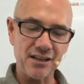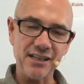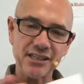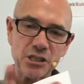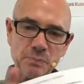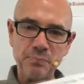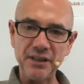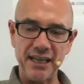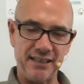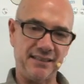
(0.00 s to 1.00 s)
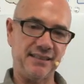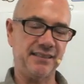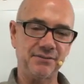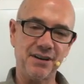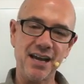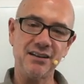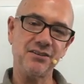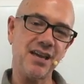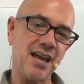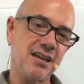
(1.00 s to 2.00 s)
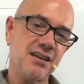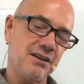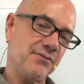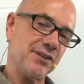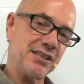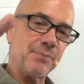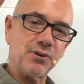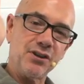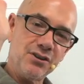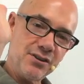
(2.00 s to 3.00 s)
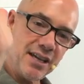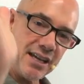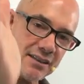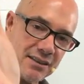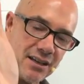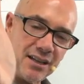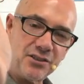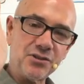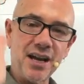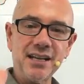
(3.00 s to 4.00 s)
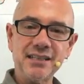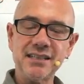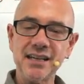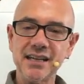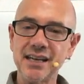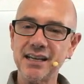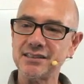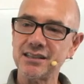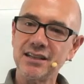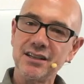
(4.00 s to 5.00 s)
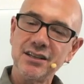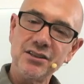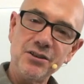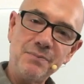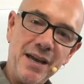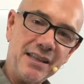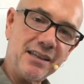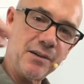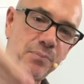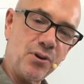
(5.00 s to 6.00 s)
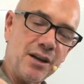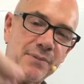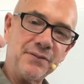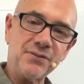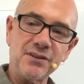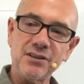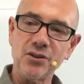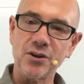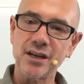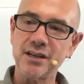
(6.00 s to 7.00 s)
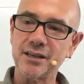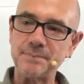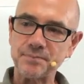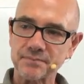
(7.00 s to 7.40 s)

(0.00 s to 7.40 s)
Let's split, right? Okay. For example, you get the train tickets, you make the appointment for the lawyer.